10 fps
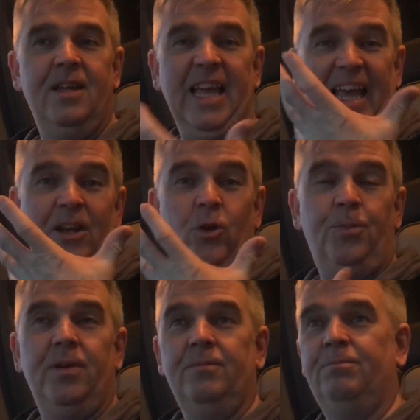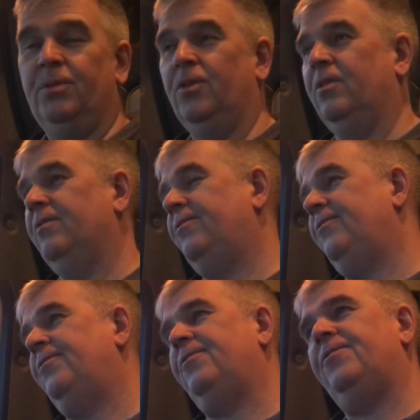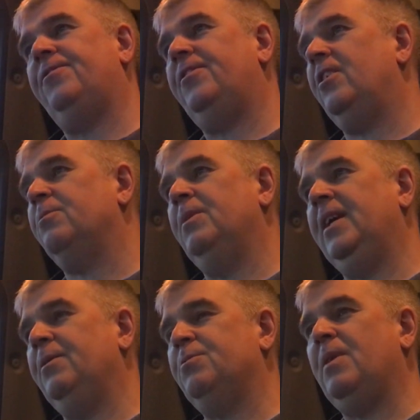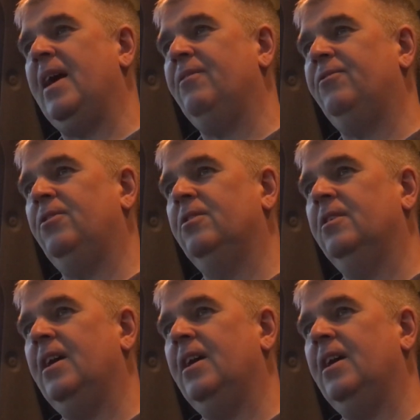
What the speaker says: heal up. But fuck me, it was painful,